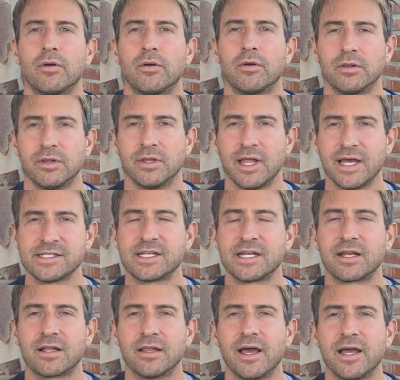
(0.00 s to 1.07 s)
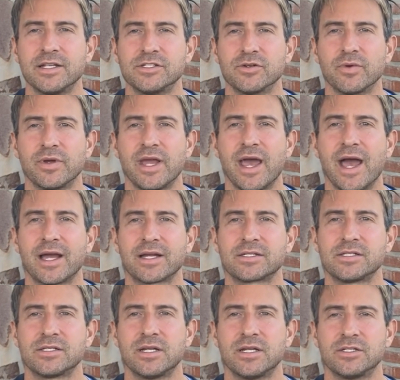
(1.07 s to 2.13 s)
less inclined to
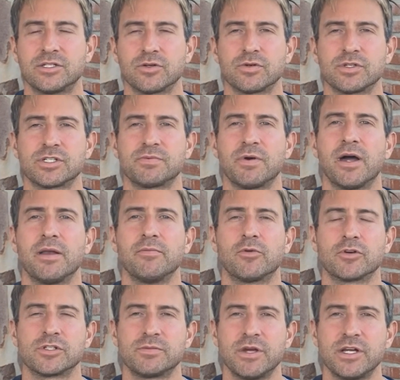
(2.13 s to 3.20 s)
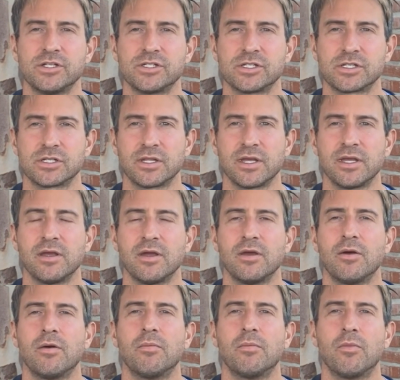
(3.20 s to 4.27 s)
react and to respond more spaciously,
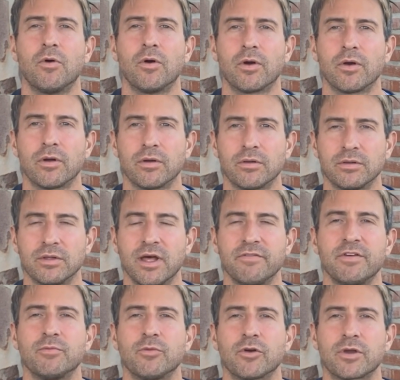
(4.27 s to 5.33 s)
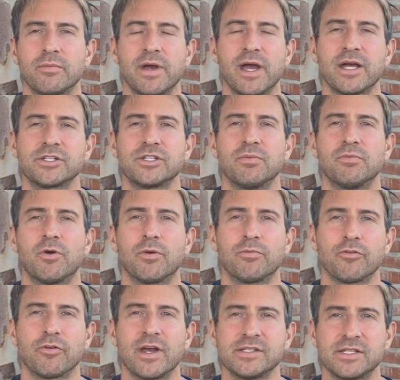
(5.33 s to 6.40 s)
more loving, more compassion, more
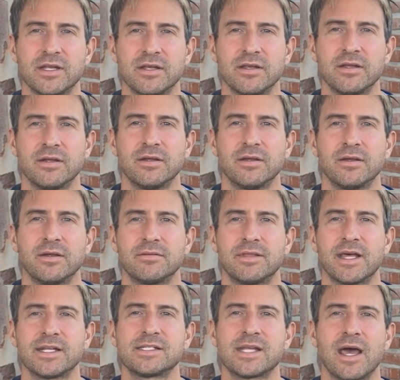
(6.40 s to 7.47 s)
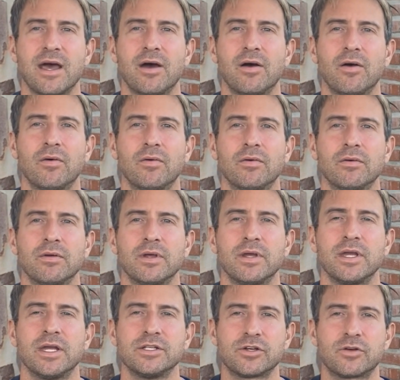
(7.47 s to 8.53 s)
present. That's how
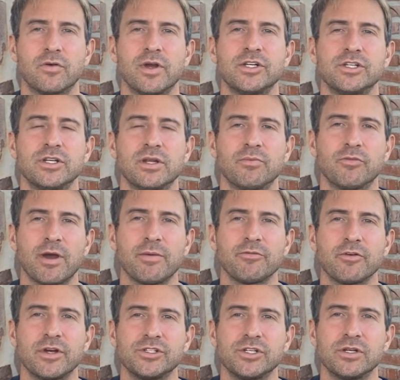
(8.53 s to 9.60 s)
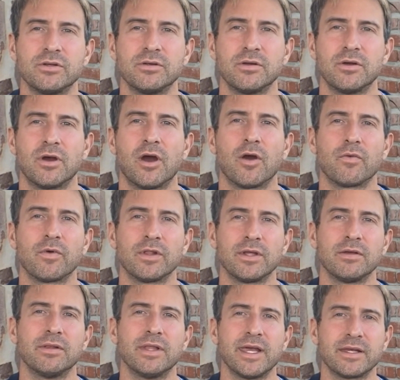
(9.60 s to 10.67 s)
integration and preparation are
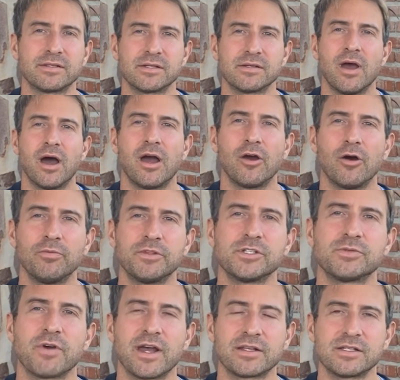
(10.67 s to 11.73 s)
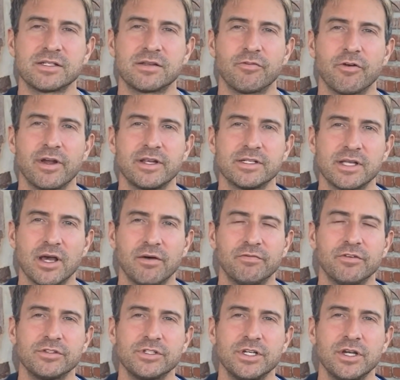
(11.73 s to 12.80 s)
really linked. I hope this practice of R.A.I.N is
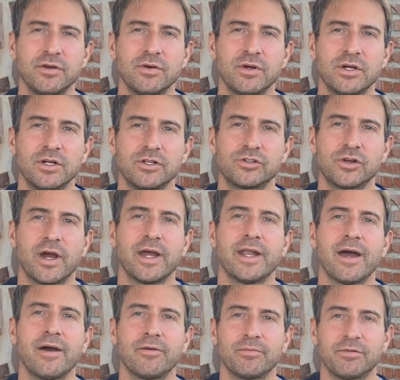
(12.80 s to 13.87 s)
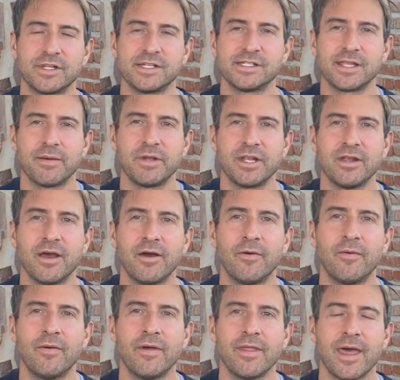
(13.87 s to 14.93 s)
helpful to you. Try it out. Please let me
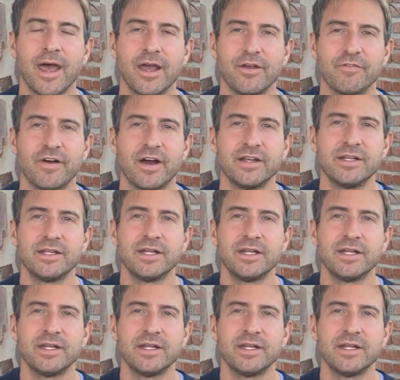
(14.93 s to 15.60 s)
know how you're finding